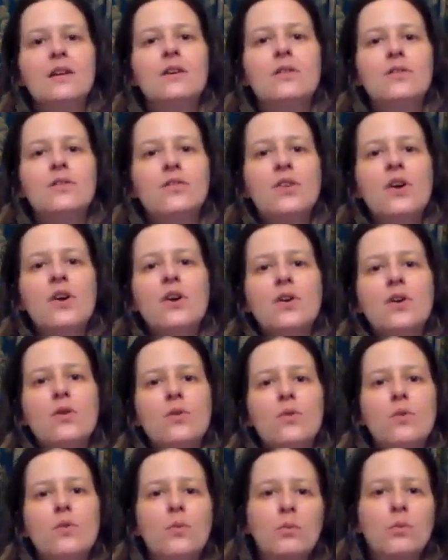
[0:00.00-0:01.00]

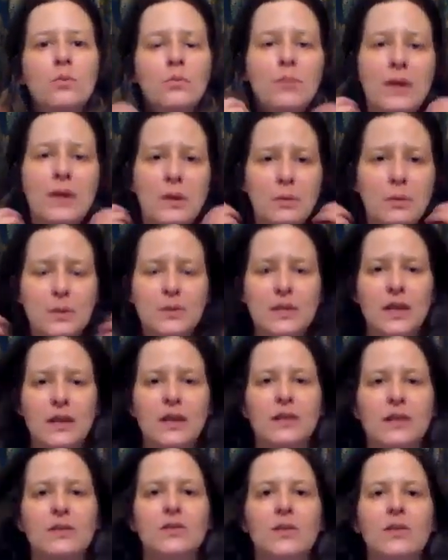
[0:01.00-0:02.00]
so people
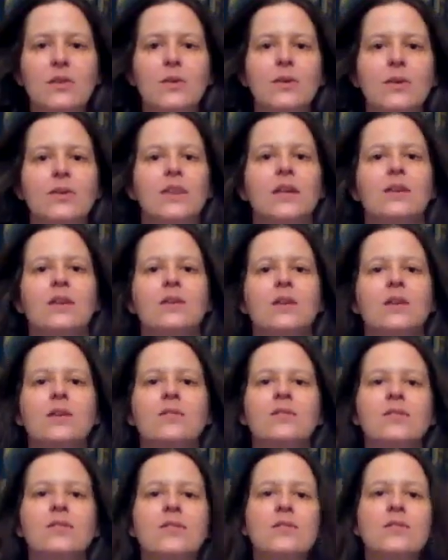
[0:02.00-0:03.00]
tend to, I think,
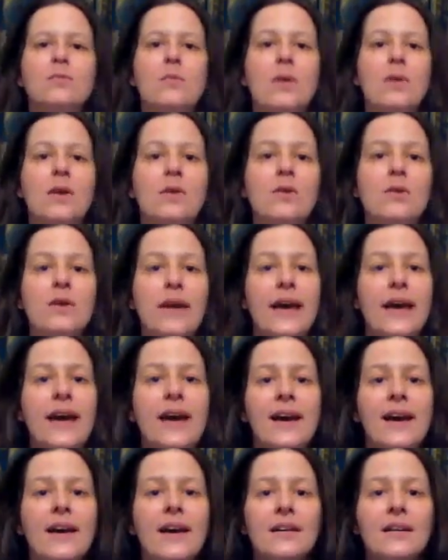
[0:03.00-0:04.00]
notice my long
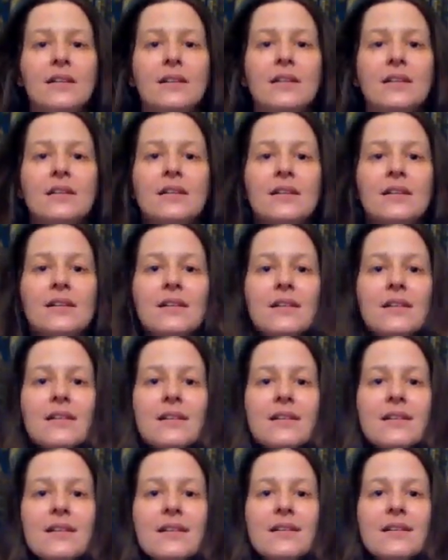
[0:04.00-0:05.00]
hair,
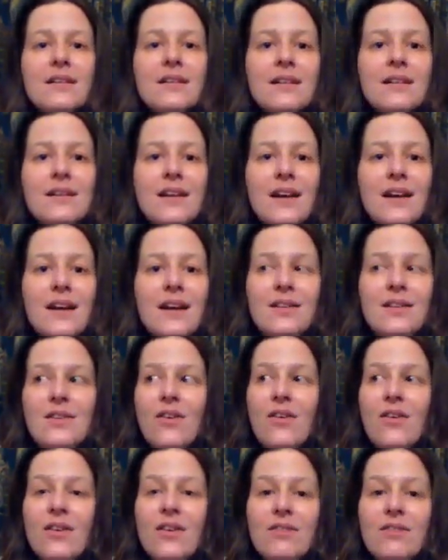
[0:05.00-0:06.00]
and
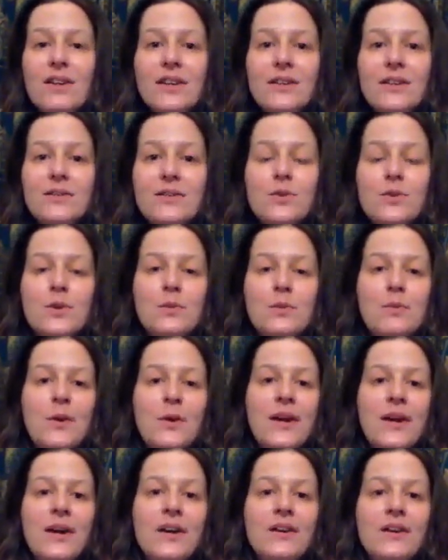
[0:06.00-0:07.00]
I really enjoy my
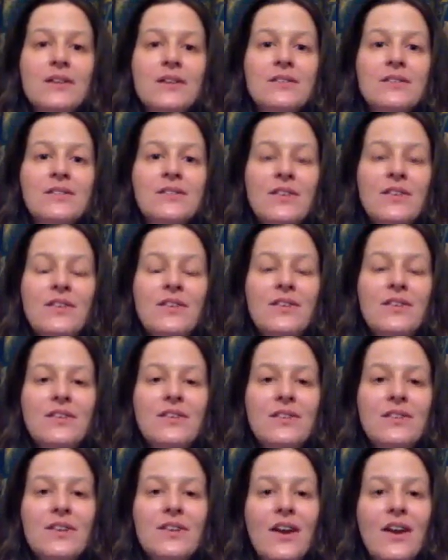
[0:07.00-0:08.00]
hair, so
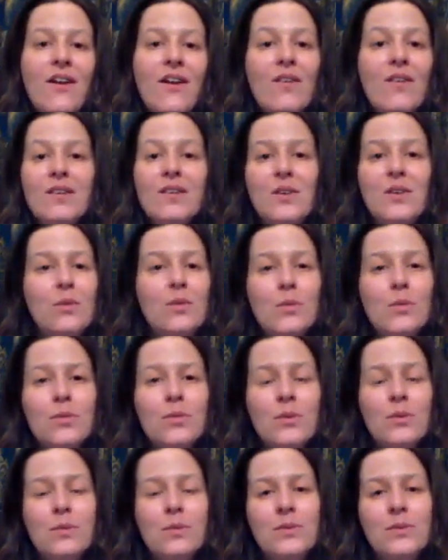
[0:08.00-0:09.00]
I don't
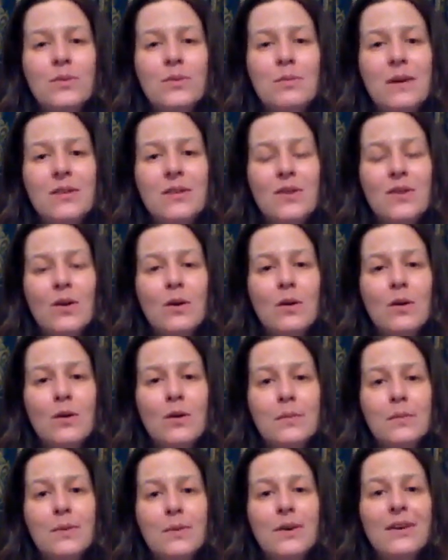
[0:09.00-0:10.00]
want someone to mess it
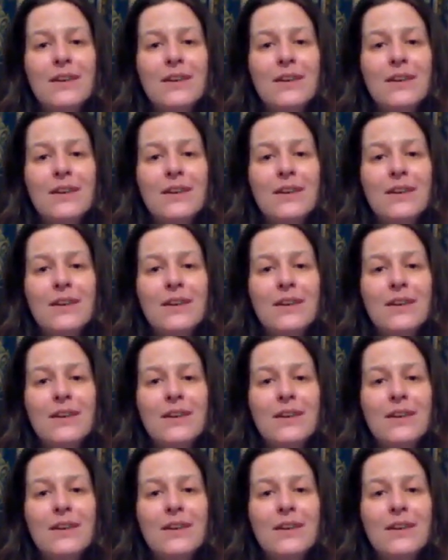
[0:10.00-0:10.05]
up.